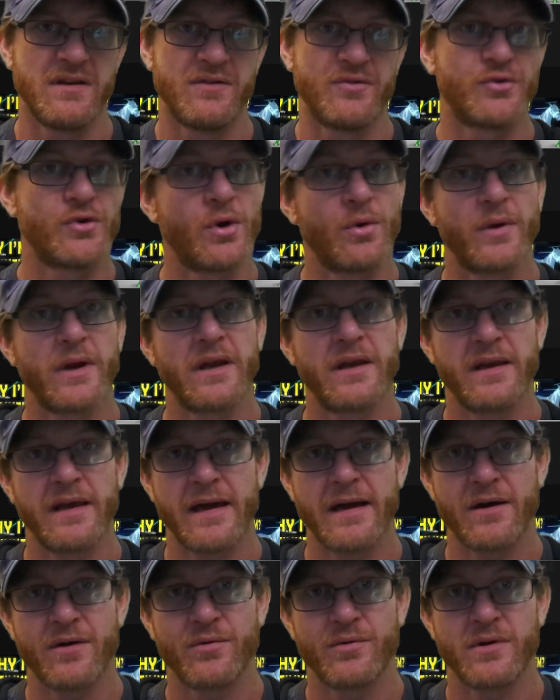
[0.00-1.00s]
is going
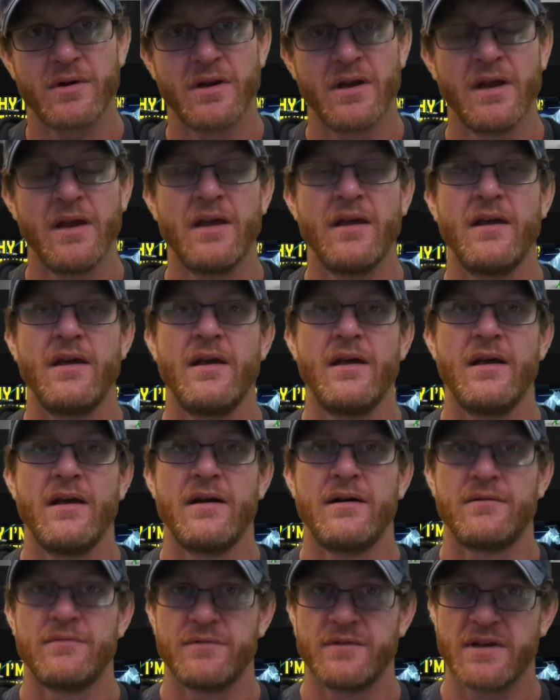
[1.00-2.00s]
down.
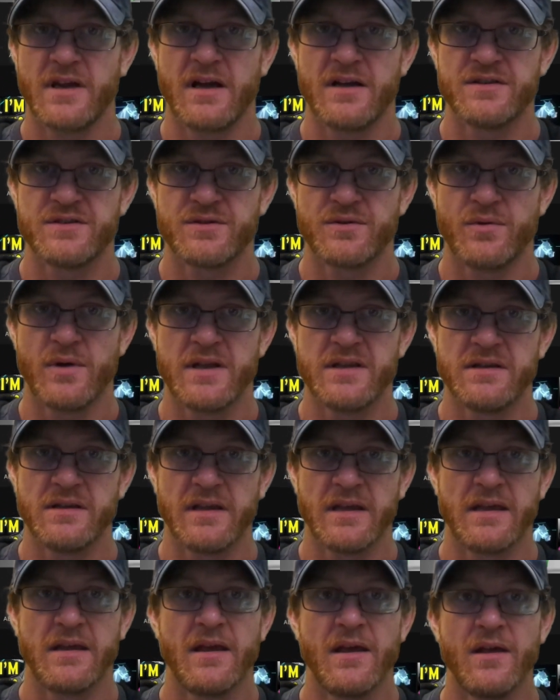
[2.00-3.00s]

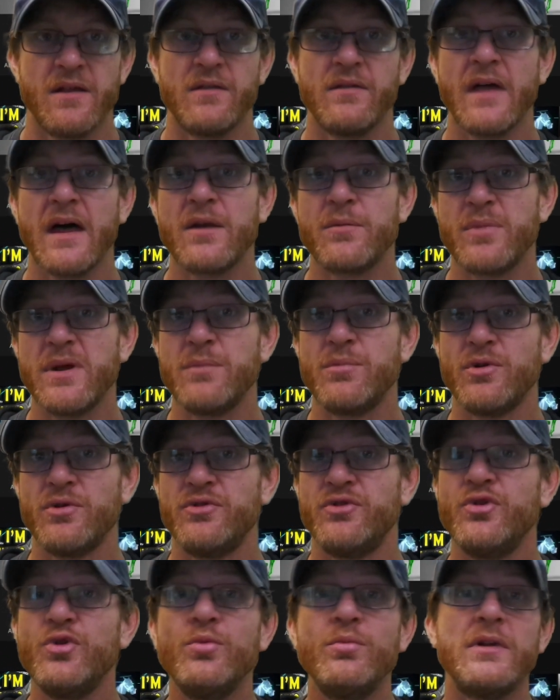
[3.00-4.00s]
Consequently, a lot of people
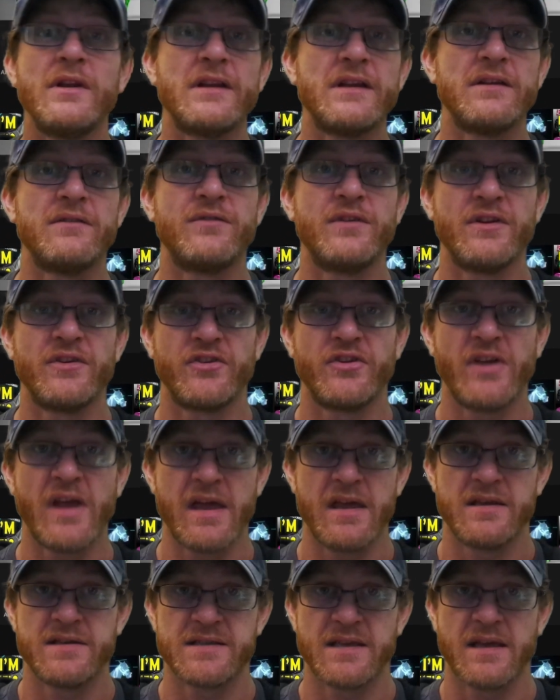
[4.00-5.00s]
do believe this
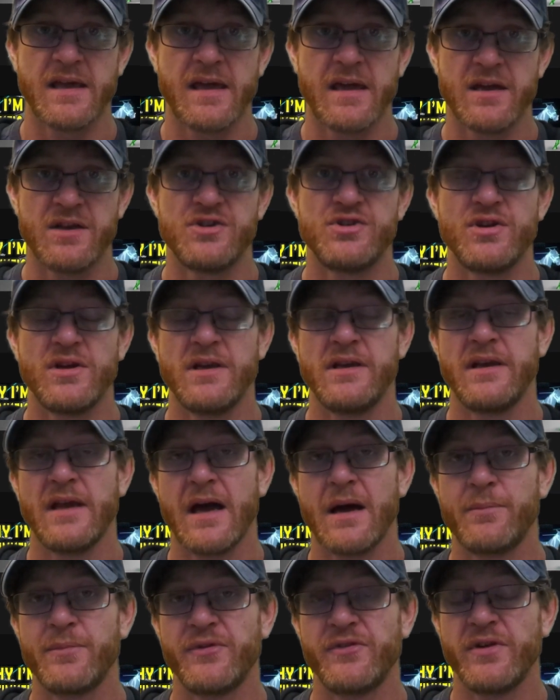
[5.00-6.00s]
is a hedge in the
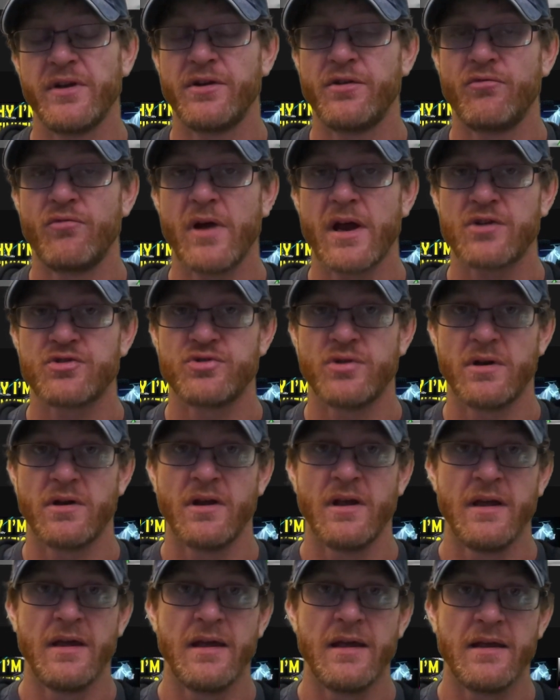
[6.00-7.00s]
opposite direction.
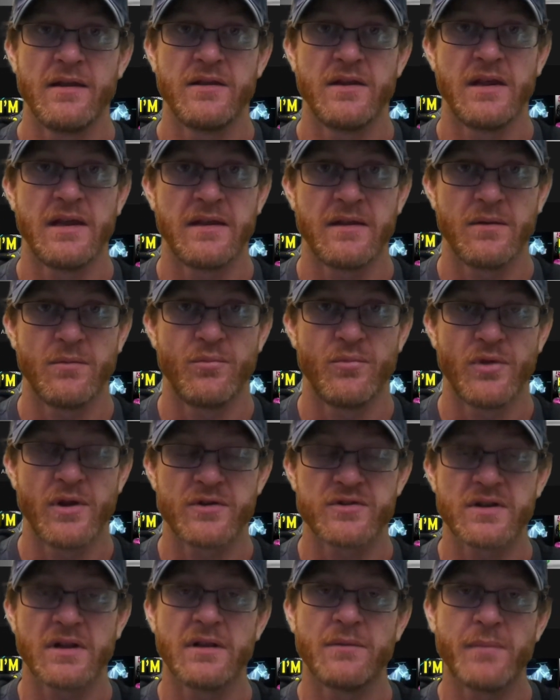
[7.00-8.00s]

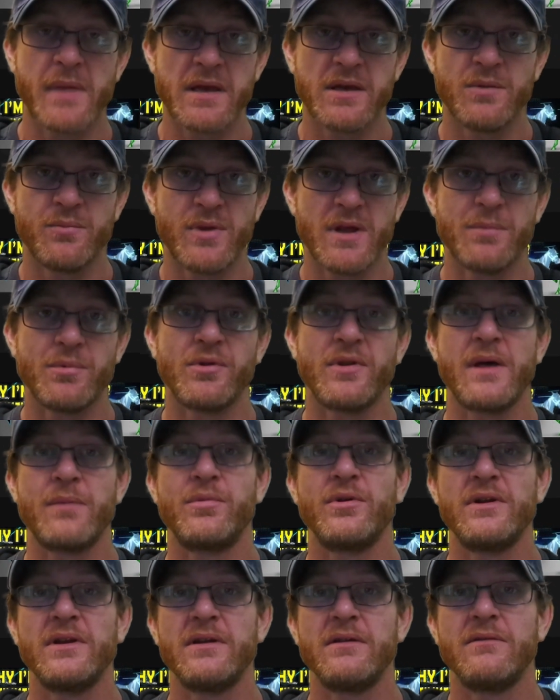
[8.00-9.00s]
There's many people that
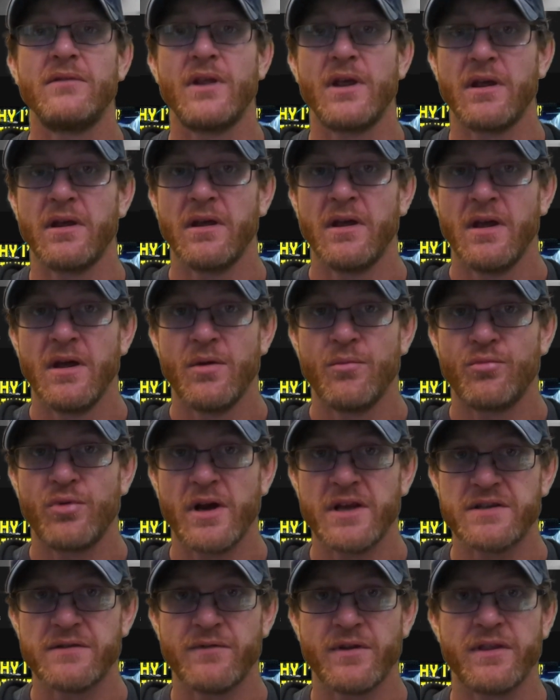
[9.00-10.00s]
believe the
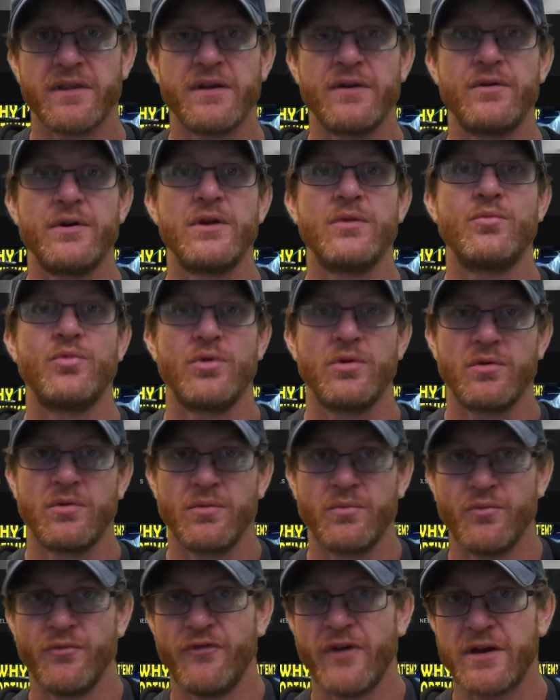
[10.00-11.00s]
price of Ethereum will
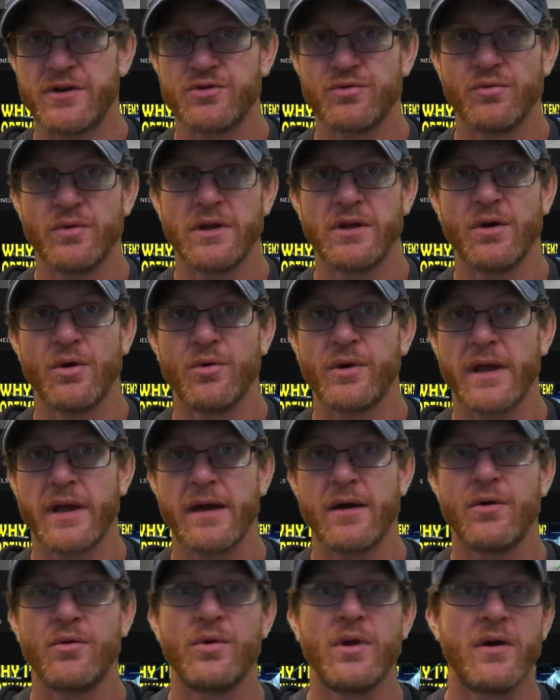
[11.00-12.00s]
eventually go
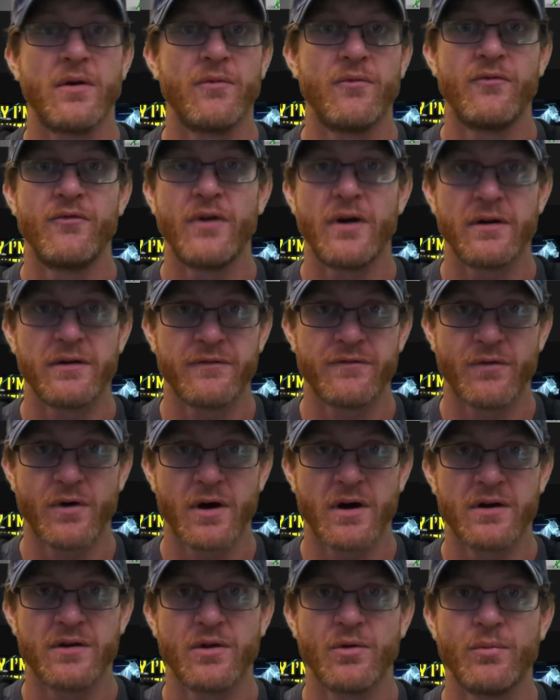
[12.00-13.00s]
down very
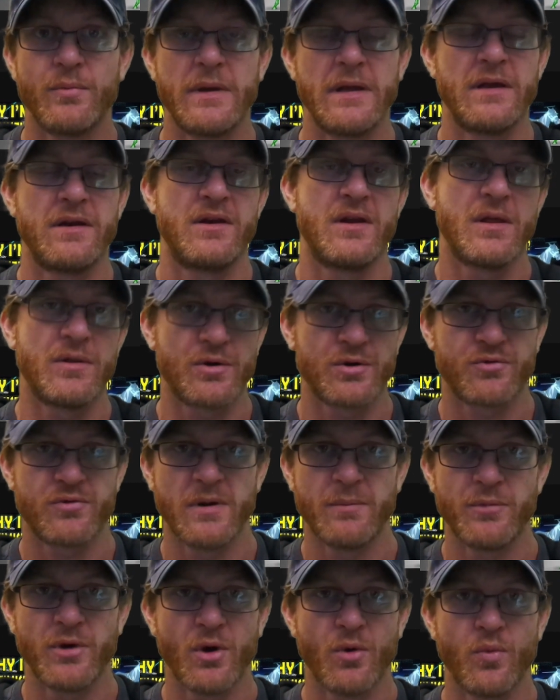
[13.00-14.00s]
far. There'll be another
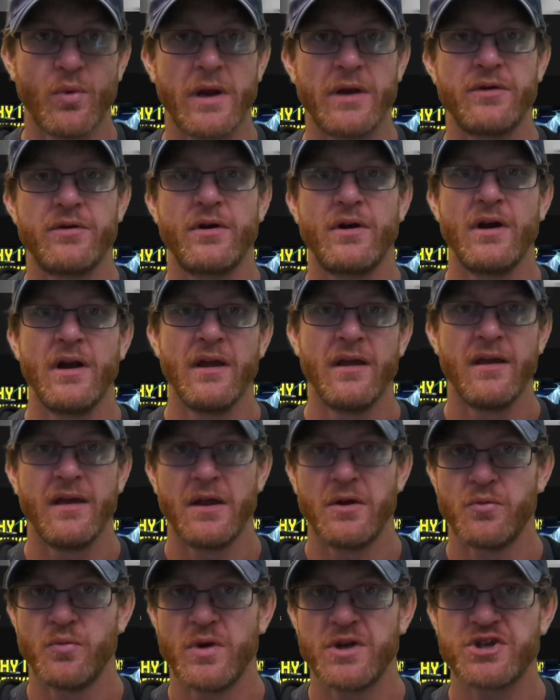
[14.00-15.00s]
crypto winter,
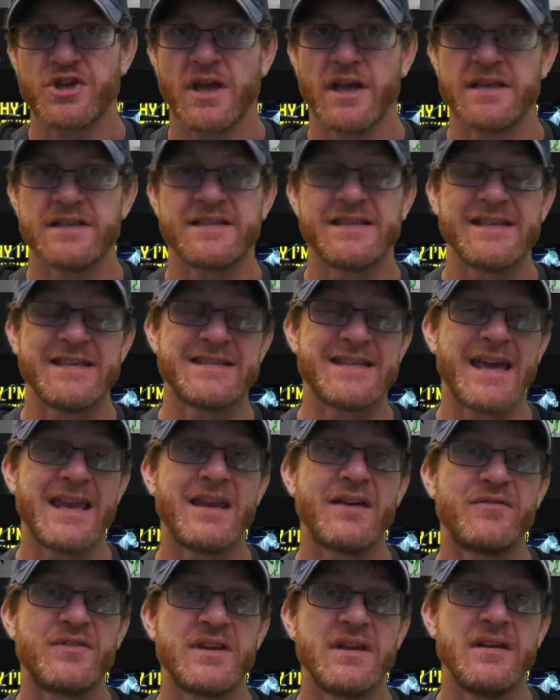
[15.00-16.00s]
in which case these
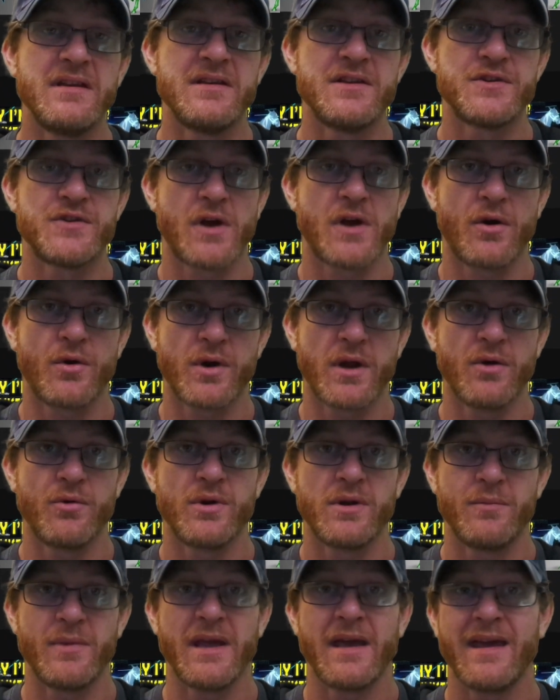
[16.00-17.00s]
NFTs are going
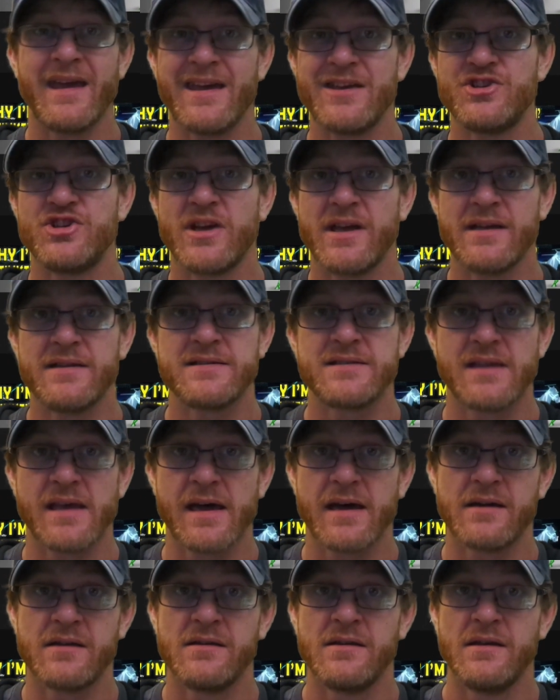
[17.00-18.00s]
to be a hedge against
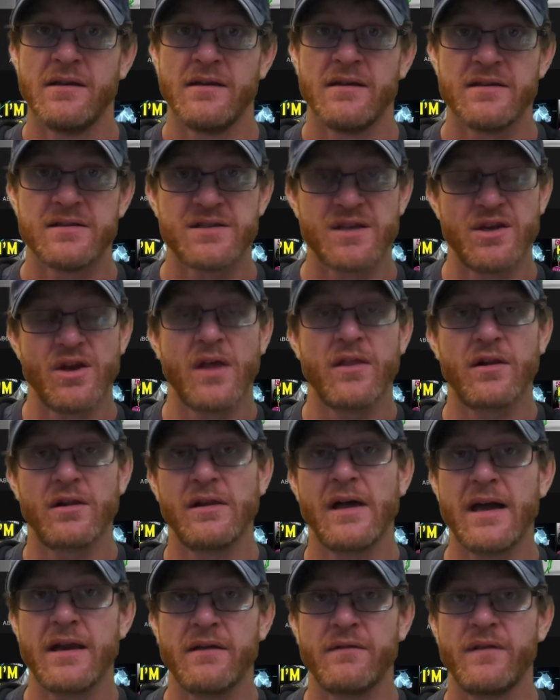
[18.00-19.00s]
that. It's another
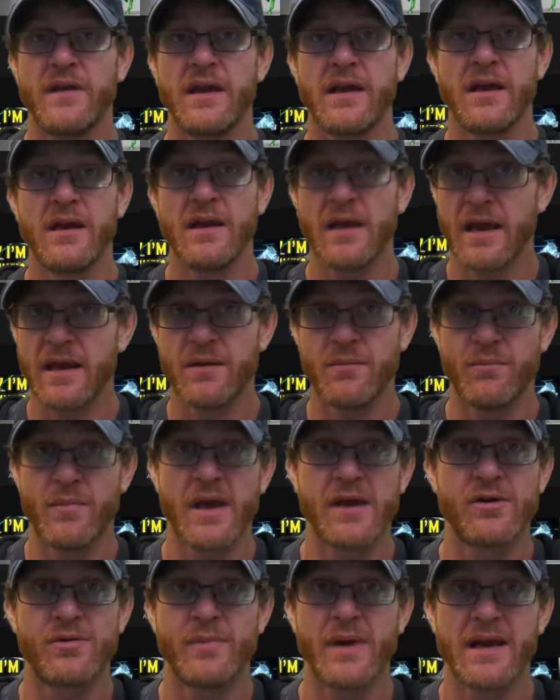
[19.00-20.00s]
line of thinking, and it
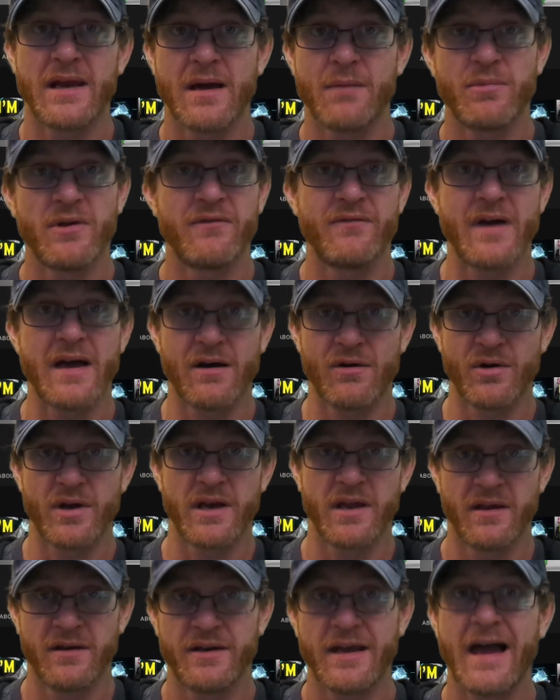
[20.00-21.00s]
may or may not be valid.
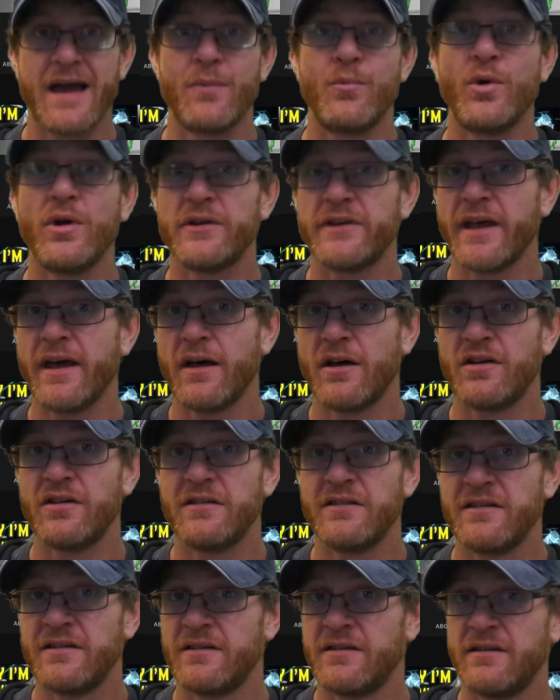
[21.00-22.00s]
Time will tell.
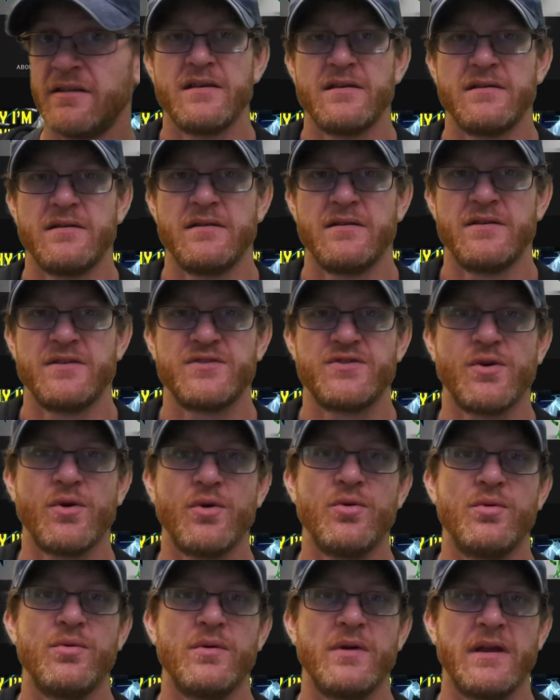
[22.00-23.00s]

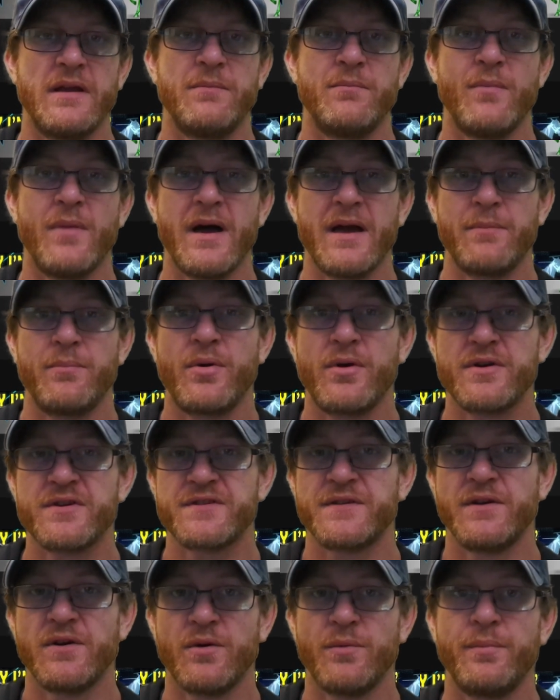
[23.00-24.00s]
So, in my
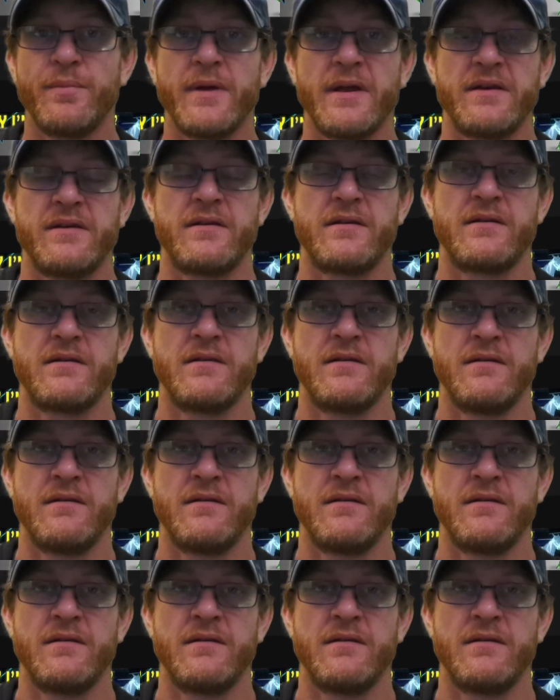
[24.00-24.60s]
personal opinion,